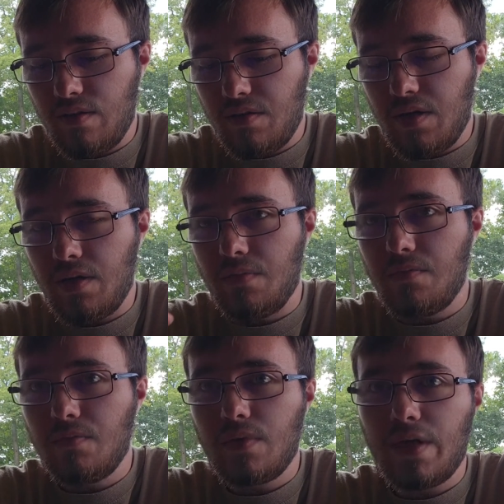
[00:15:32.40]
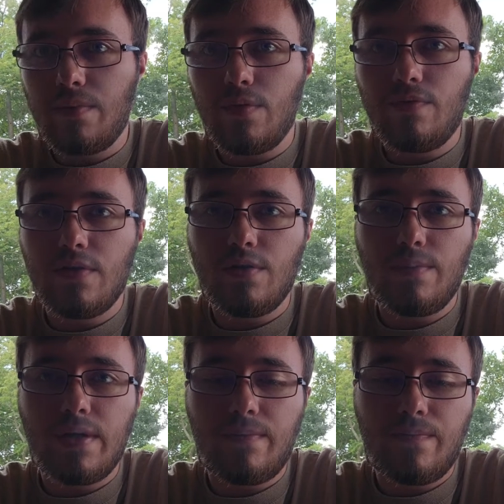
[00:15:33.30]
kind of moved a little
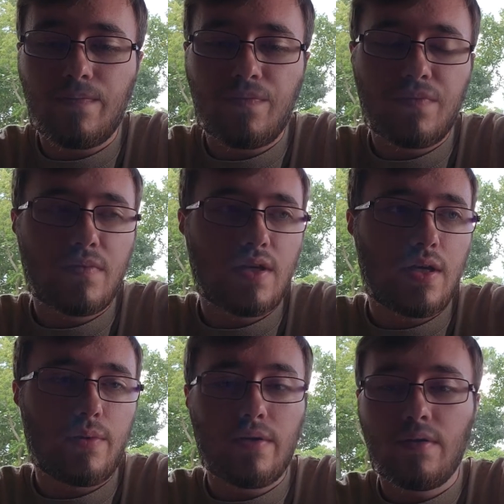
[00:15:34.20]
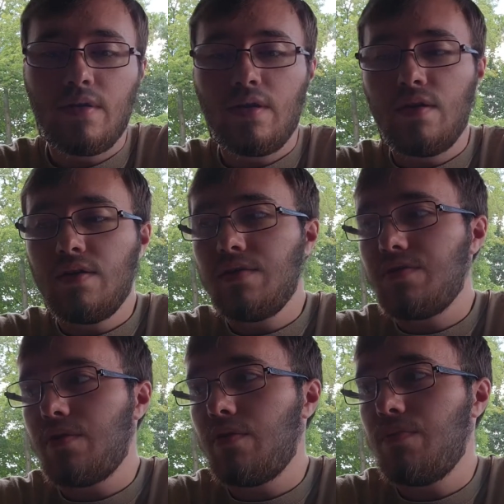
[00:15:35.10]
bit. Anyway,
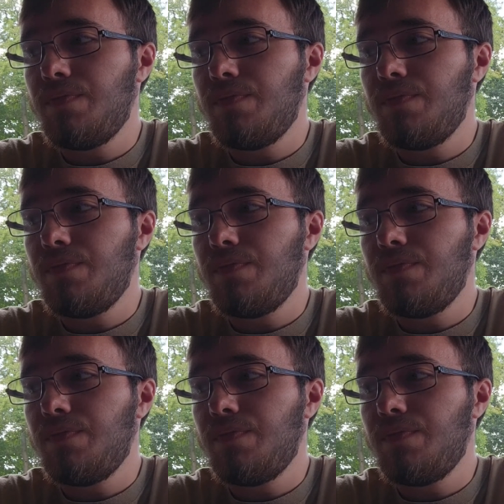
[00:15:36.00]
so